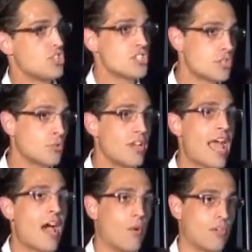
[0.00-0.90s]
Just 3
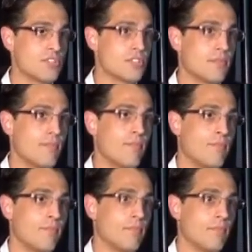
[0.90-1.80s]
hours.
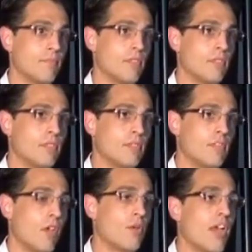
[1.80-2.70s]

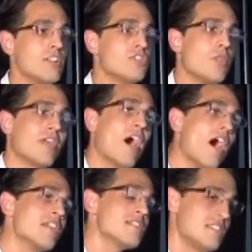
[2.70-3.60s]
Okay, so the
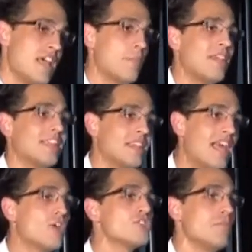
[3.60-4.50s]
concept that
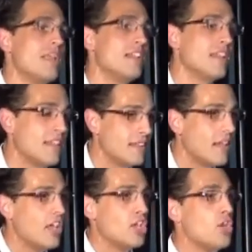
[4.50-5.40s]
layers mean
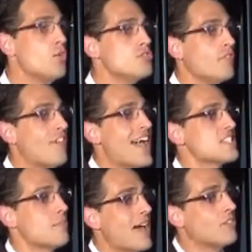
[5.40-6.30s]
huge,
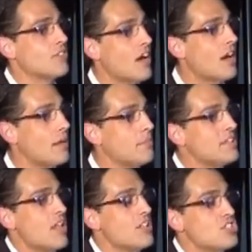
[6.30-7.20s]
vast amount of time,
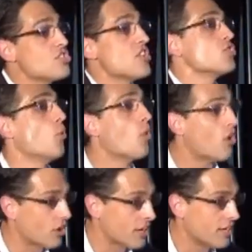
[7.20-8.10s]
it just doesn't
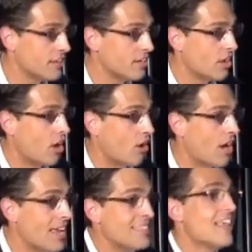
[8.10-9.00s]
work. All
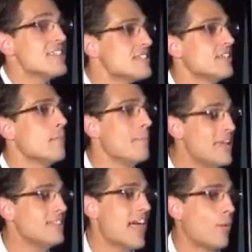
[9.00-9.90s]
right, it doesn't
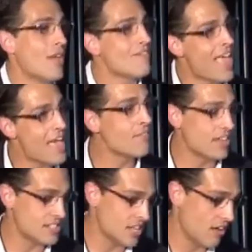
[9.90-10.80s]
mean that. We have
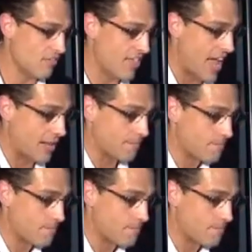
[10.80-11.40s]
evidence of that.